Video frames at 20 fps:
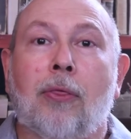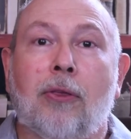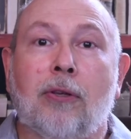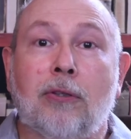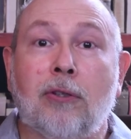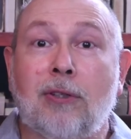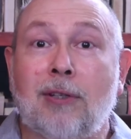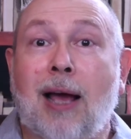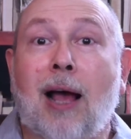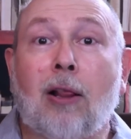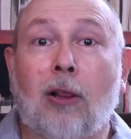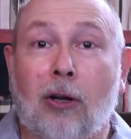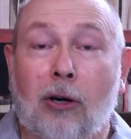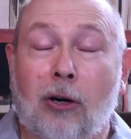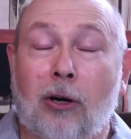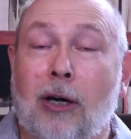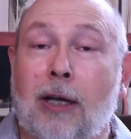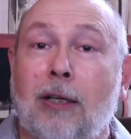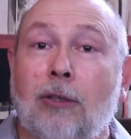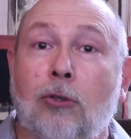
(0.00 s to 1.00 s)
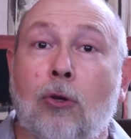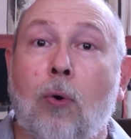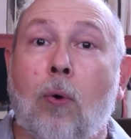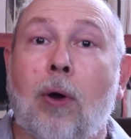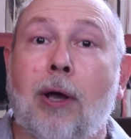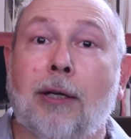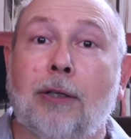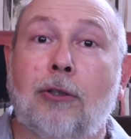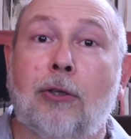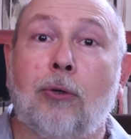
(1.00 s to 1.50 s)
The seller is
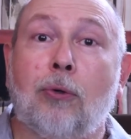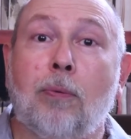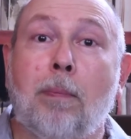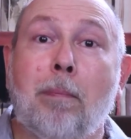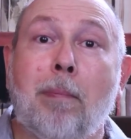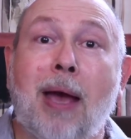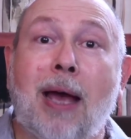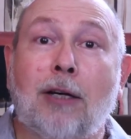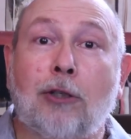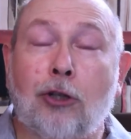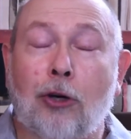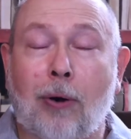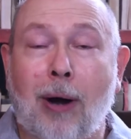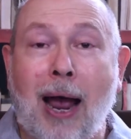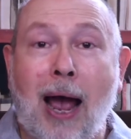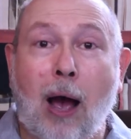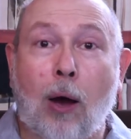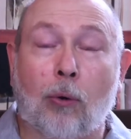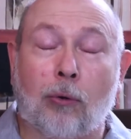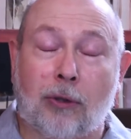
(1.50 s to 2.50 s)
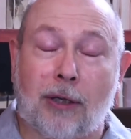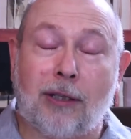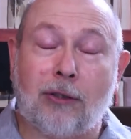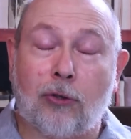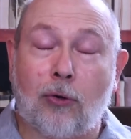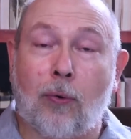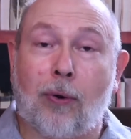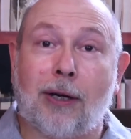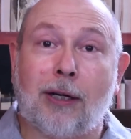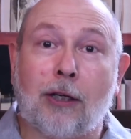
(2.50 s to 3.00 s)
going to measure out, he's
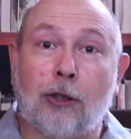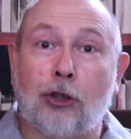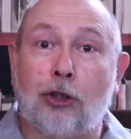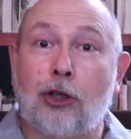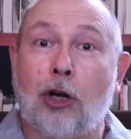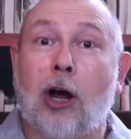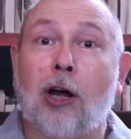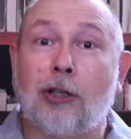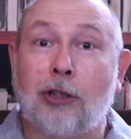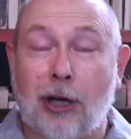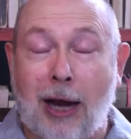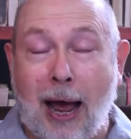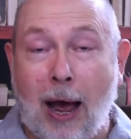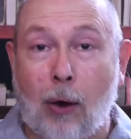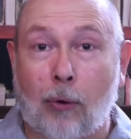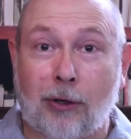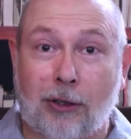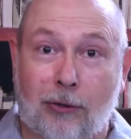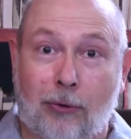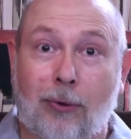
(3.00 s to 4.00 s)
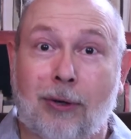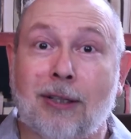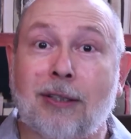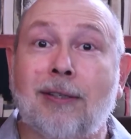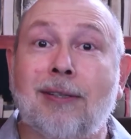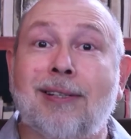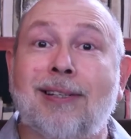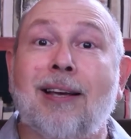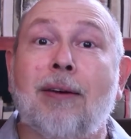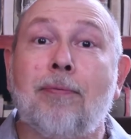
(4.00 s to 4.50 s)
going to judge out, he's going to
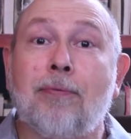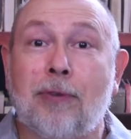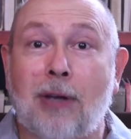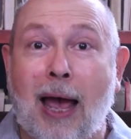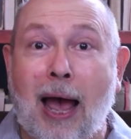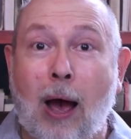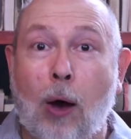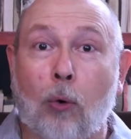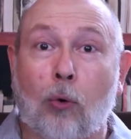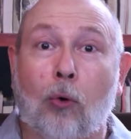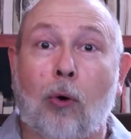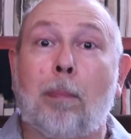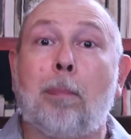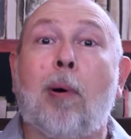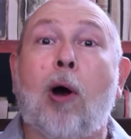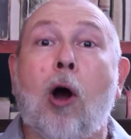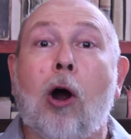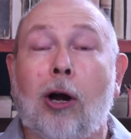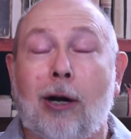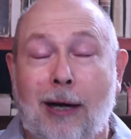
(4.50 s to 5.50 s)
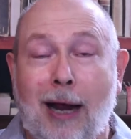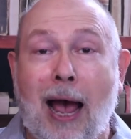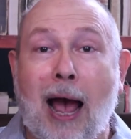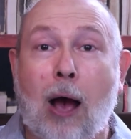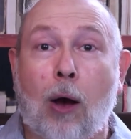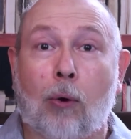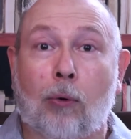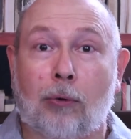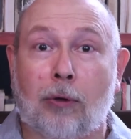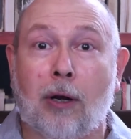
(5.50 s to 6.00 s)
sift out or part
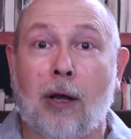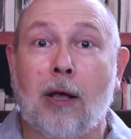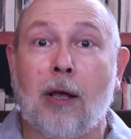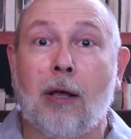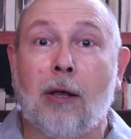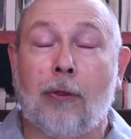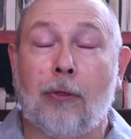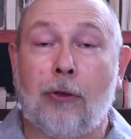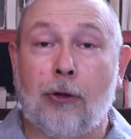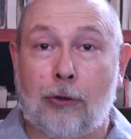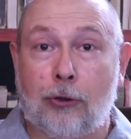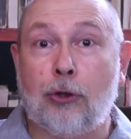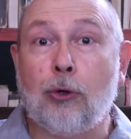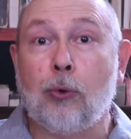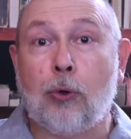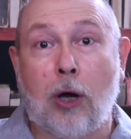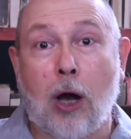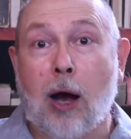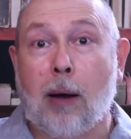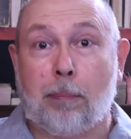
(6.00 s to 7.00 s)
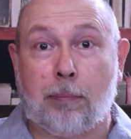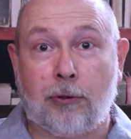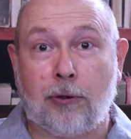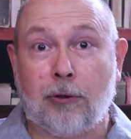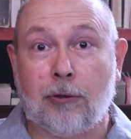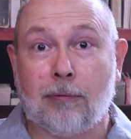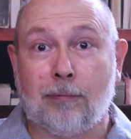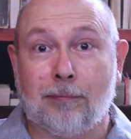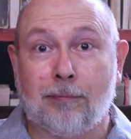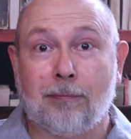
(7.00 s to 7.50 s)
out the two
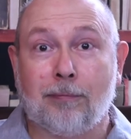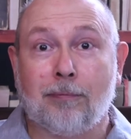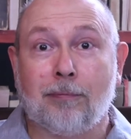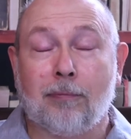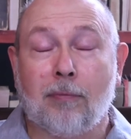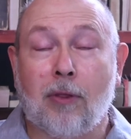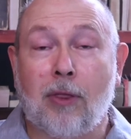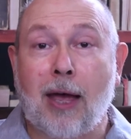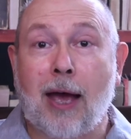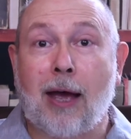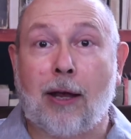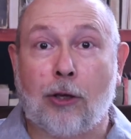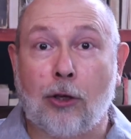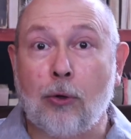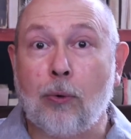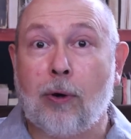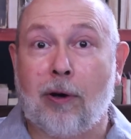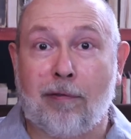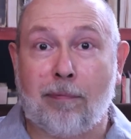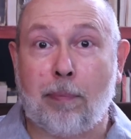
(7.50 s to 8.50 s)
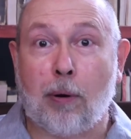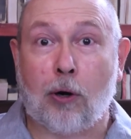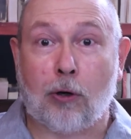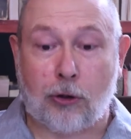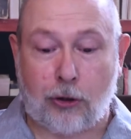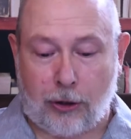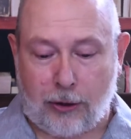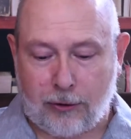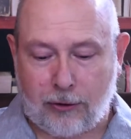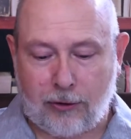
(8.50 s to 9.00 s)
cups that you have
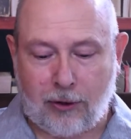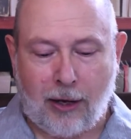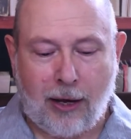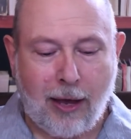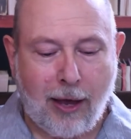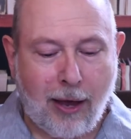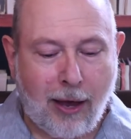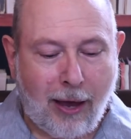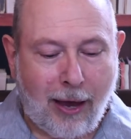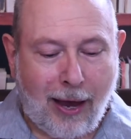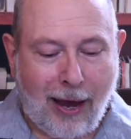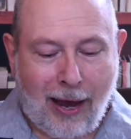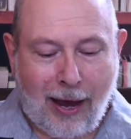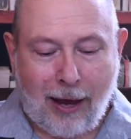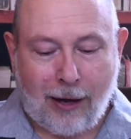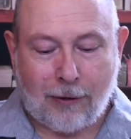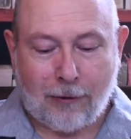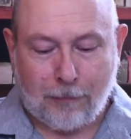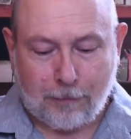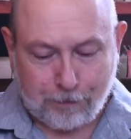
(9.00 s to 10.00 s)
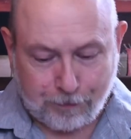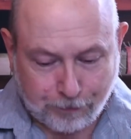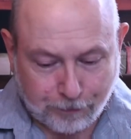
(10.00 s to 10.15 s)
purchased. And